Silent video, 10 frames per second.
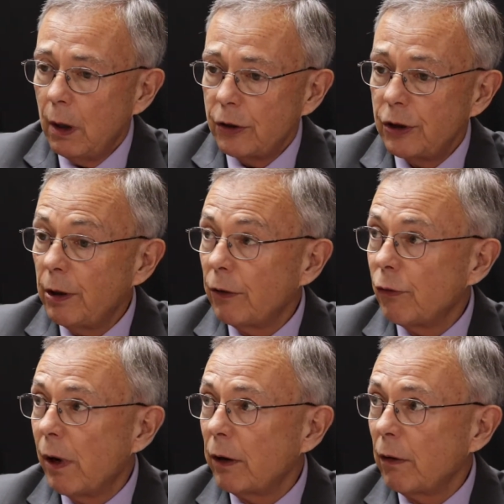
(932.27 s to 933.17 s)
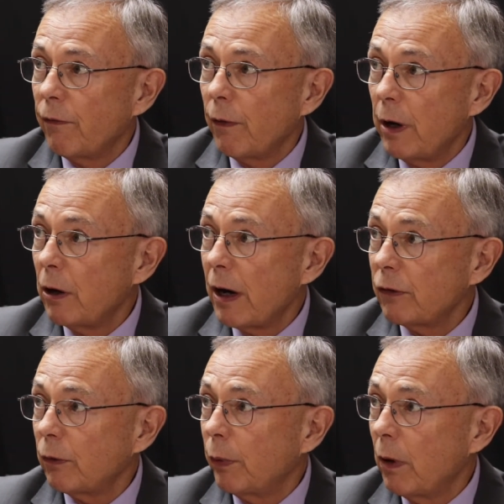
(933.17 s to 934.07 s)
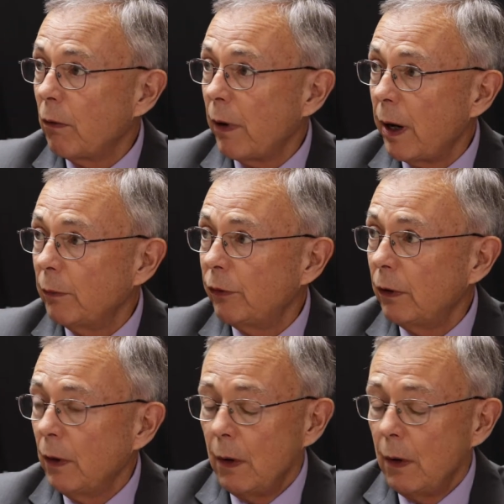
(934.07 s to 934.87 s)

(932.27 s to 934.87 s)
Senior Director for International Programs